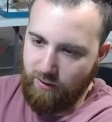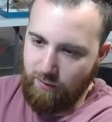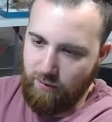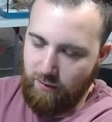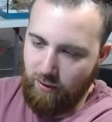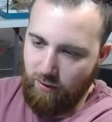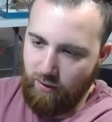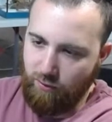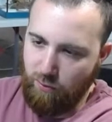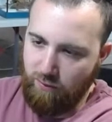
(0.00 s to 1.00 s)
to be hurting
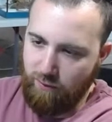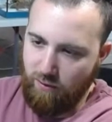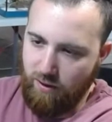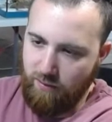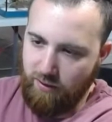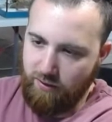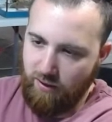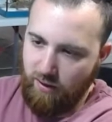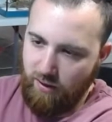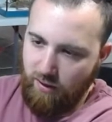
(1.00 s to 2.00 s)
dwarf gouramis.
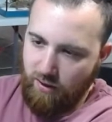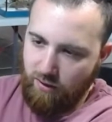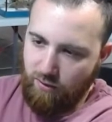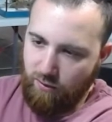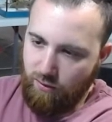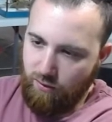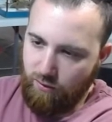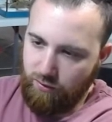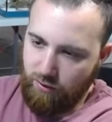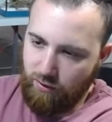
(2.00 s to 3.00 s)
The hole
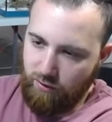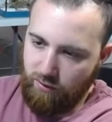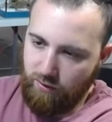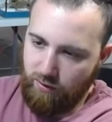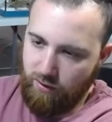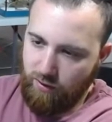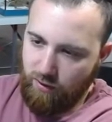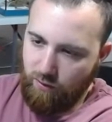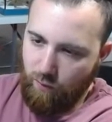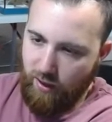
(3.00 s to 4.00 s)
turned
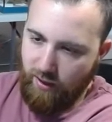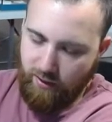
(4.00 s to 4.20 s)
white.